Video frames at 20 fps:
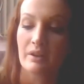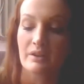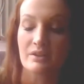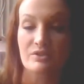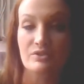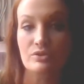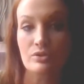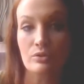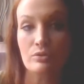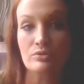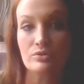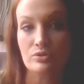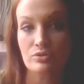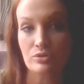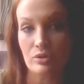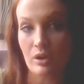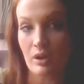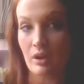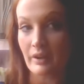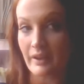so
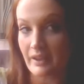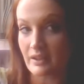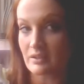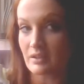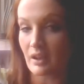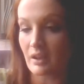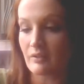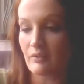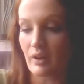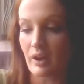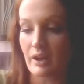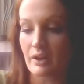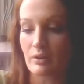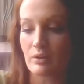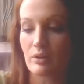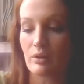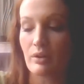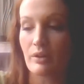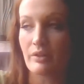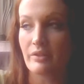strong
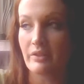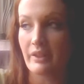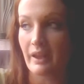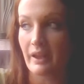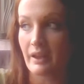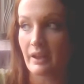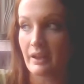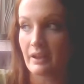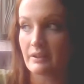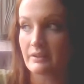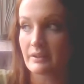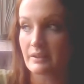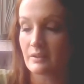antiviral that,